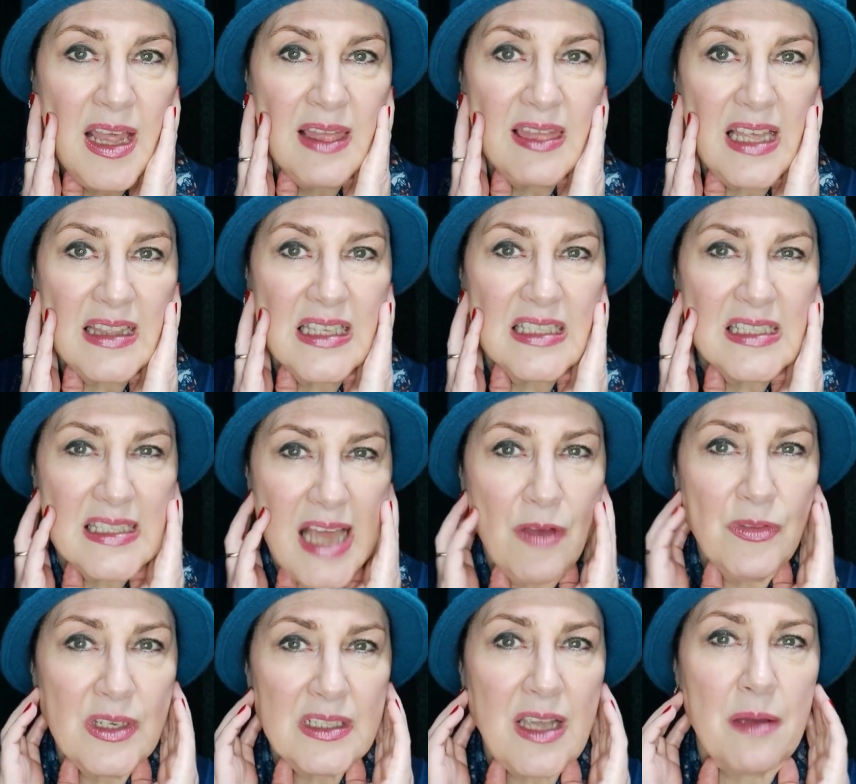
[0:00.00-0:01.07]
that the
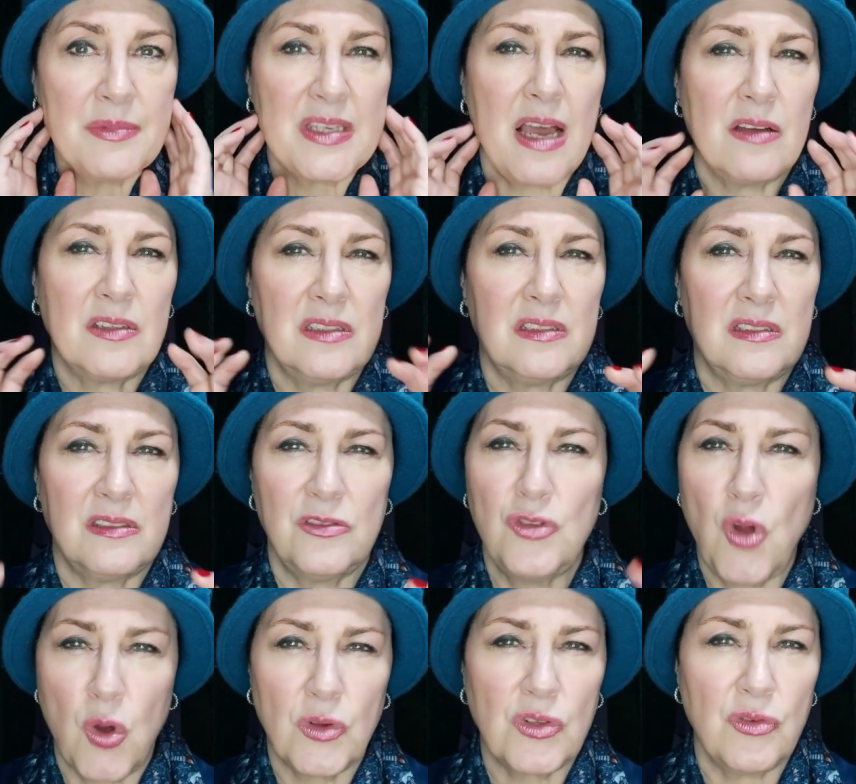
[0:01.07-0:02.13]
sound that comes out is
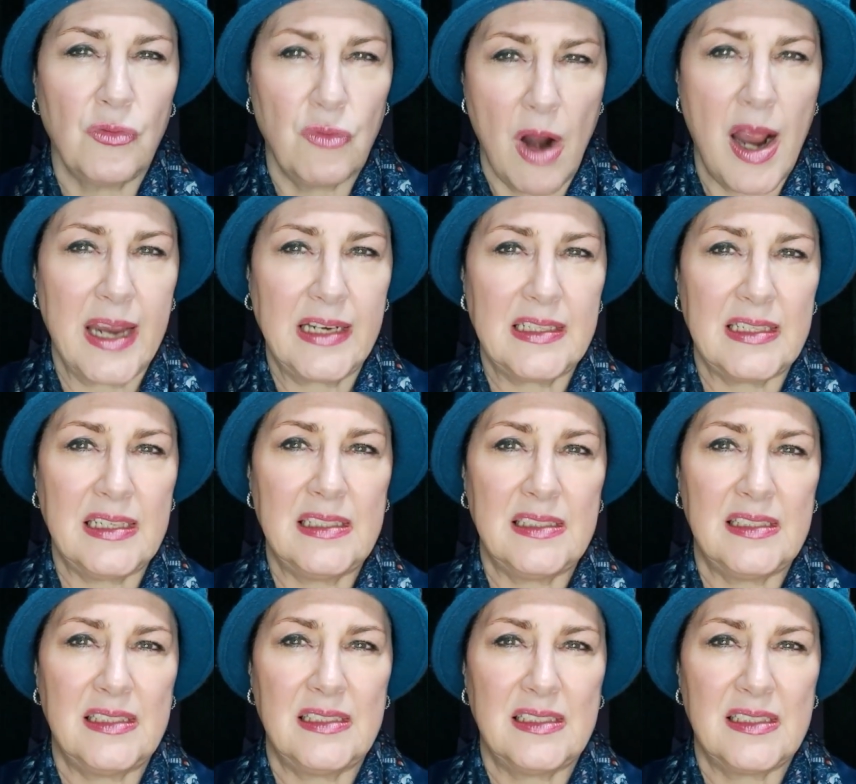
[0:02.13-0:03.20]
not right.
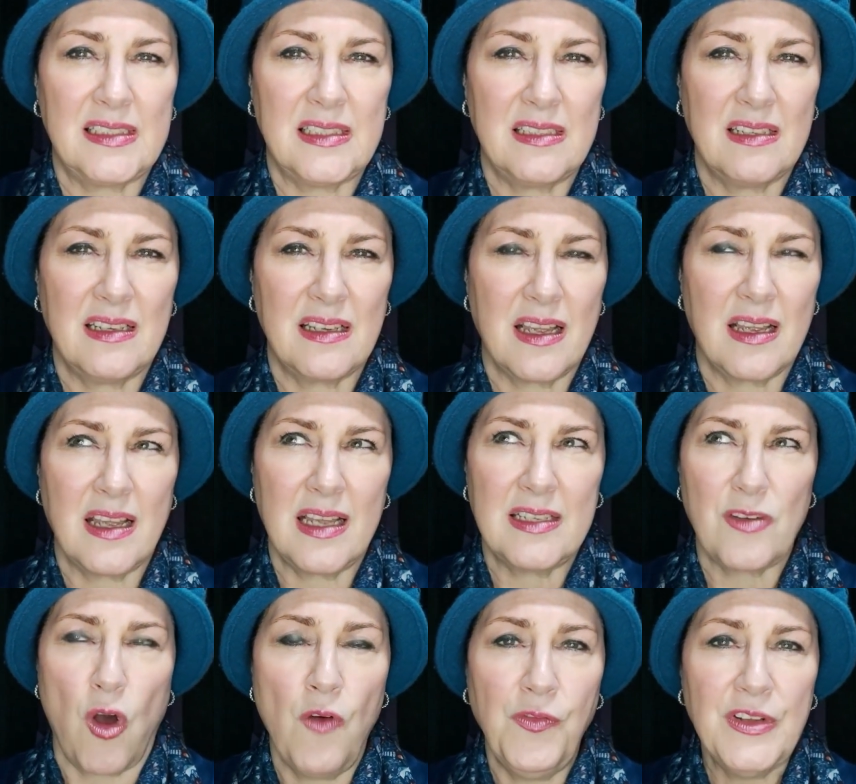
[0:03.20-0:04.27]
It's
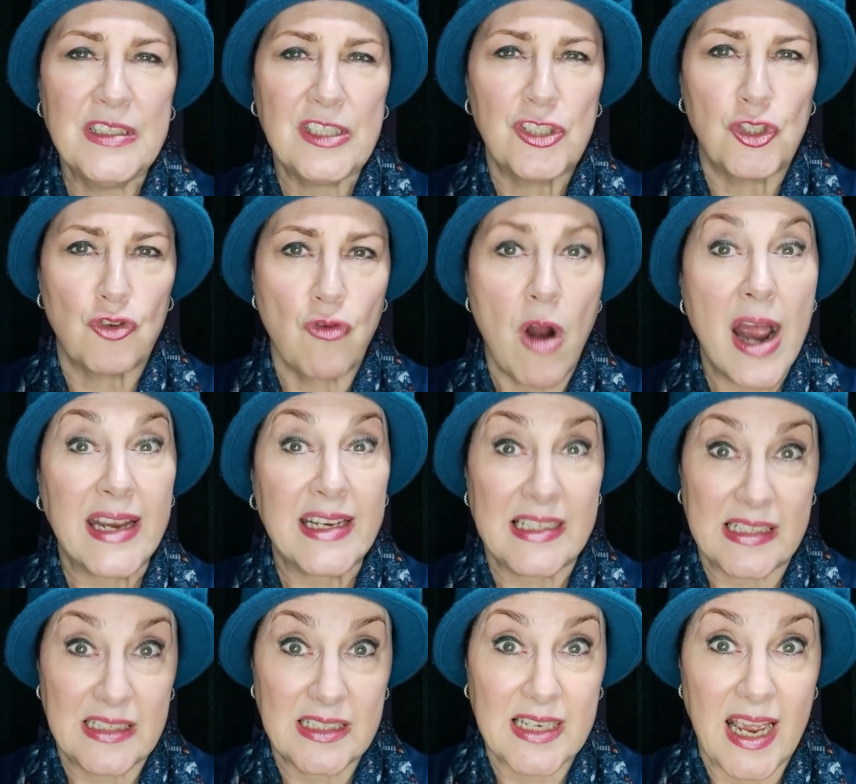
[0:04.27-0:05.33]
often
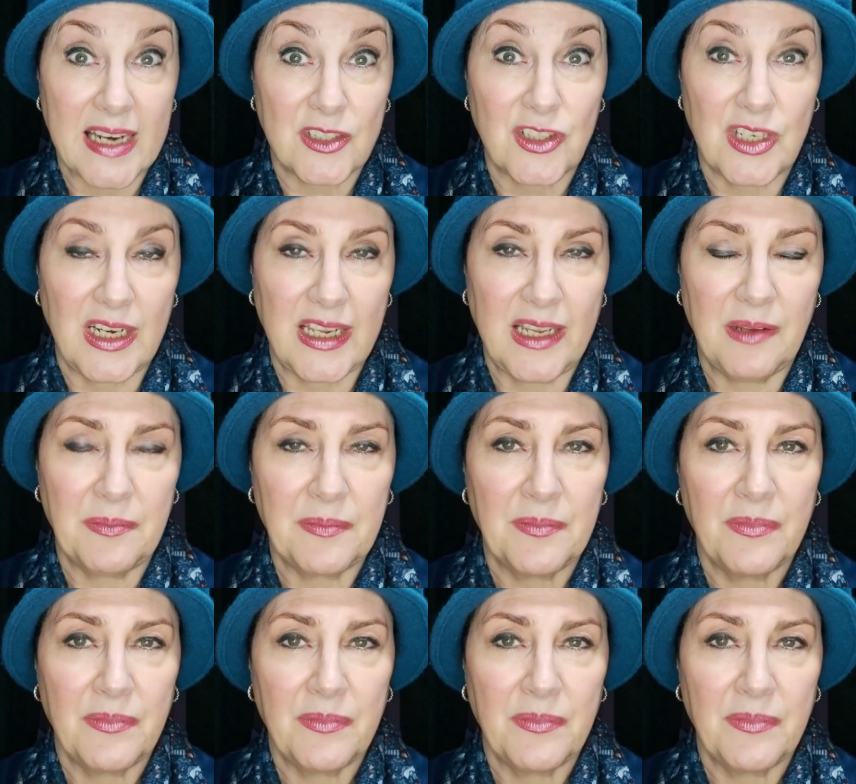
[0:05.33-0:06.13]
strident actually.